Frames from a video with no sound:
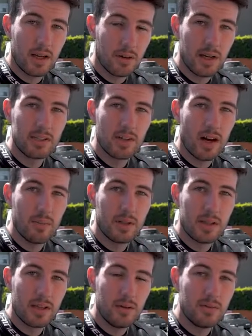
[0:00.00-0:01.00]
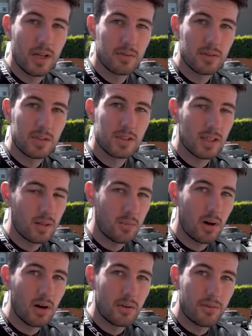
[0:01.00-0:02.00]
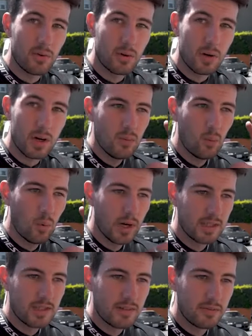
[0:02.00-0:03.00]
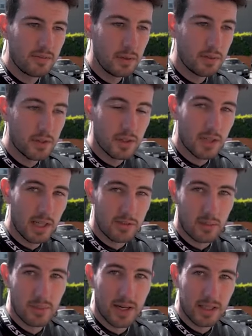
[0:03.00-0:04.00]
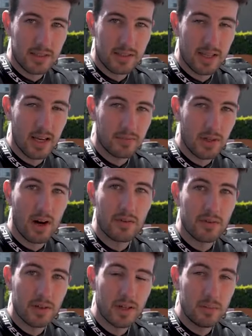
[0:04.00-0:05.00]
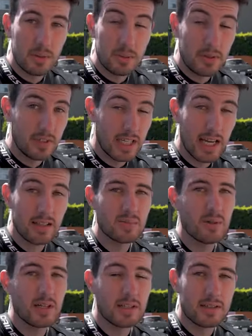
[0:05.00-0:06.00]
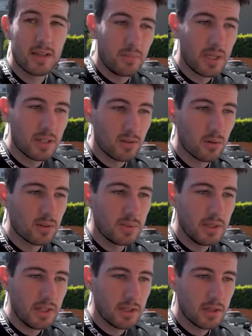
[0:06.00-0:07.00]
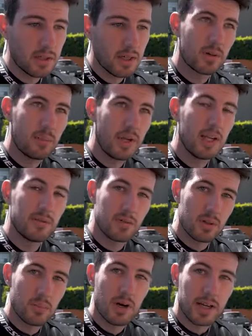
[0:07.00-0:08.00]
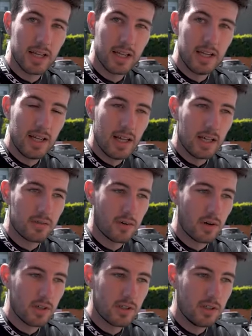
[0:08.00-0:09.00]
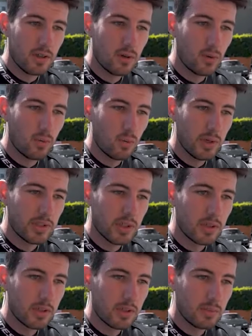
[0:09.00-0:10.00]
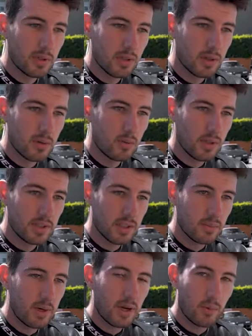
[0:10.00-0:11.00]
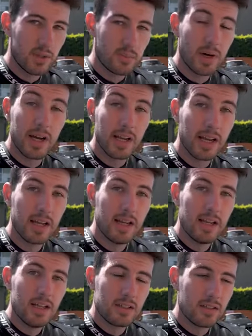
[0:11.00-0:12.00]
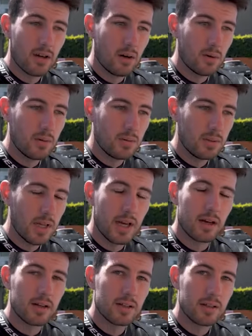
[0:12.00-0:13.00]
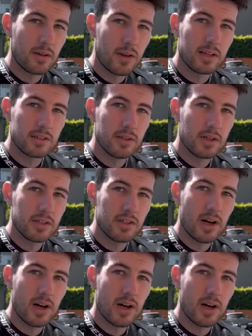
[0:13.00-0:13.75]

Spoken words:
a great job. I think you've definitely set the bar for what future electric bikes have to offer, and maybe even gas bikes, because ultimately you're competing for the market as far as, which consumer is gonna buy which bike. So yeah, I think you guys are doing a good